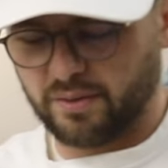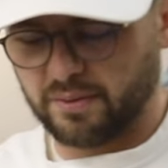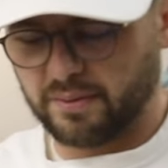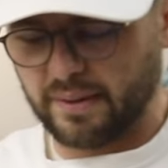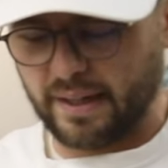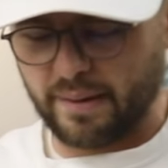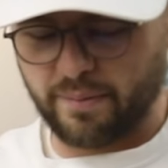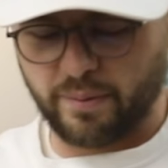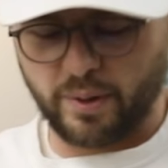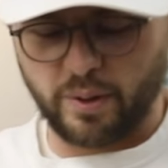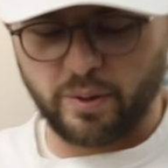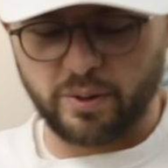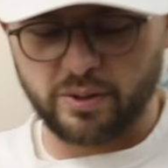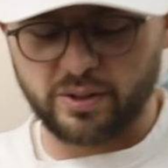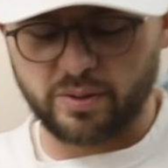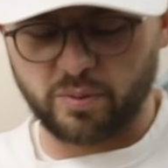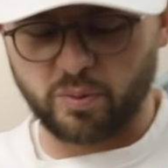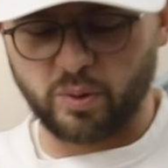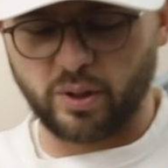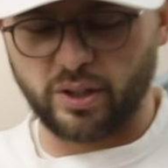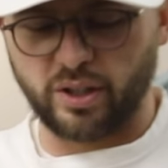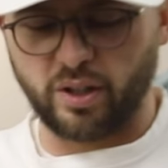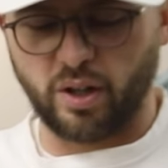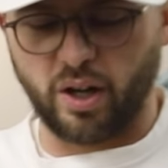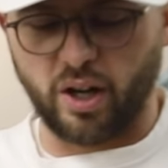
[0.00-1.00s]
when we was
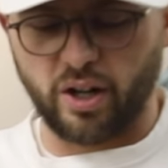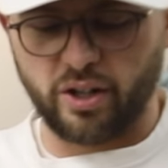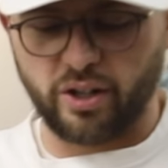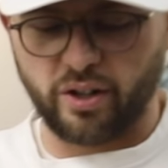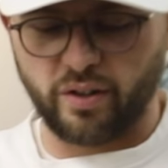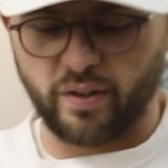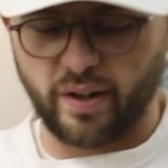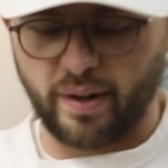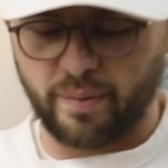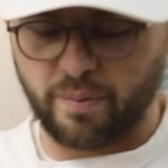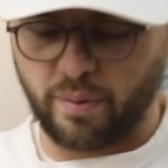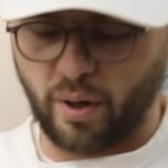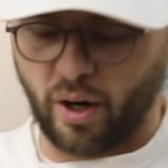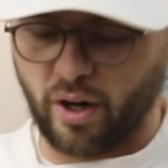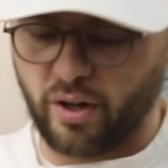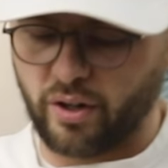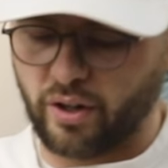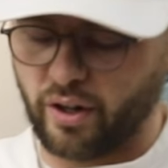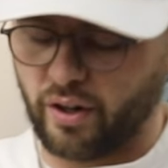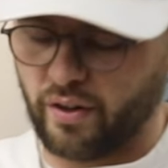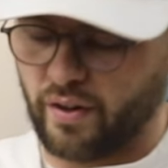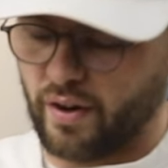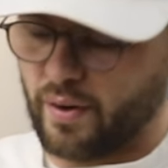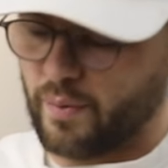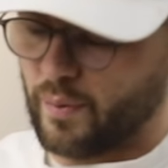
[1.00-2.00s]
on
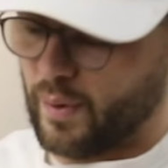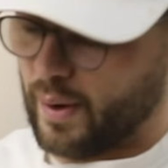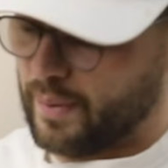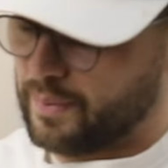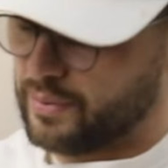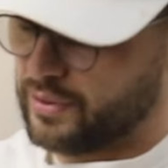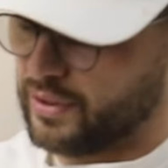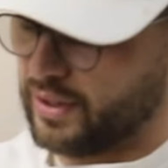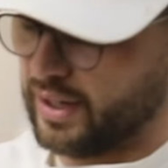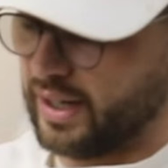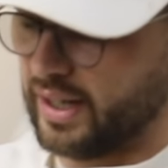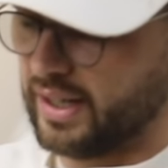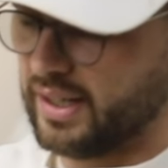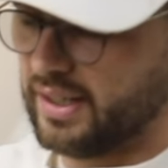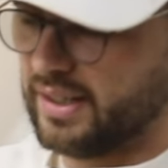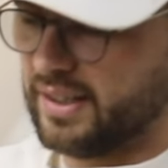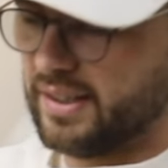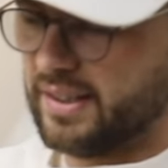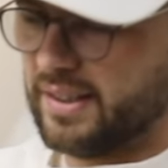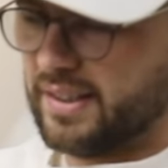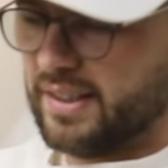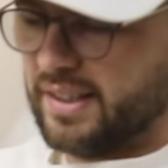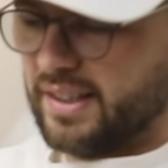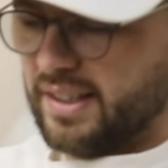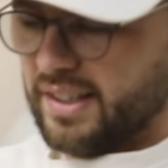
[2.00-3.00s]
our own website.
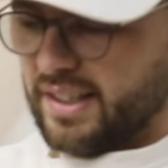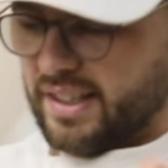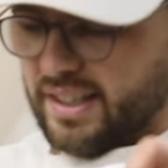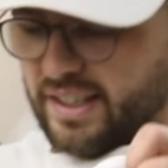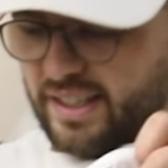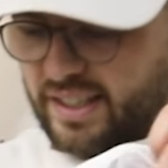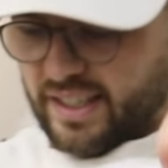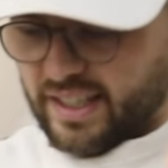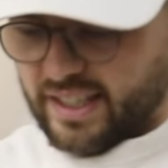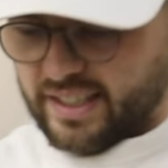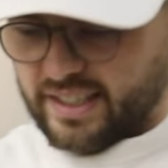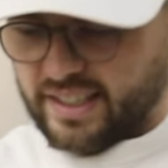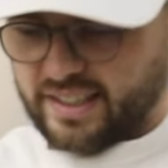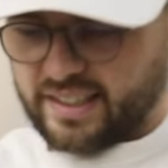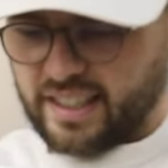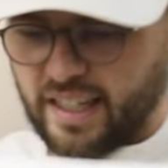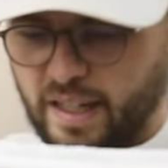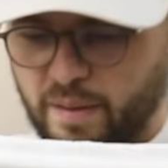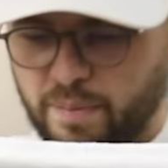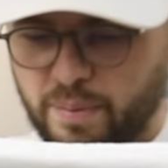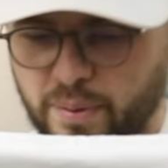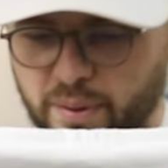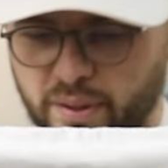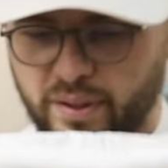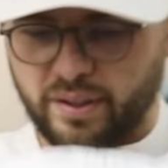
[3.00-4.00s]
And this
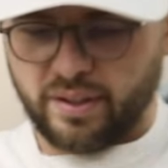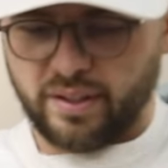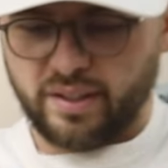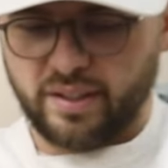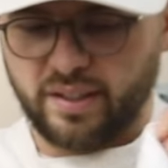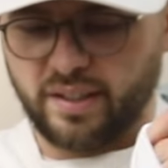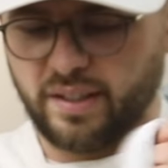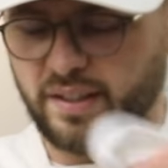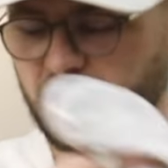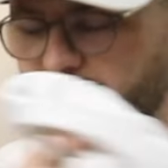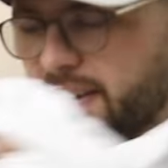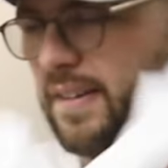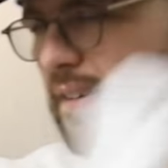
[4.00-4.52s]
happened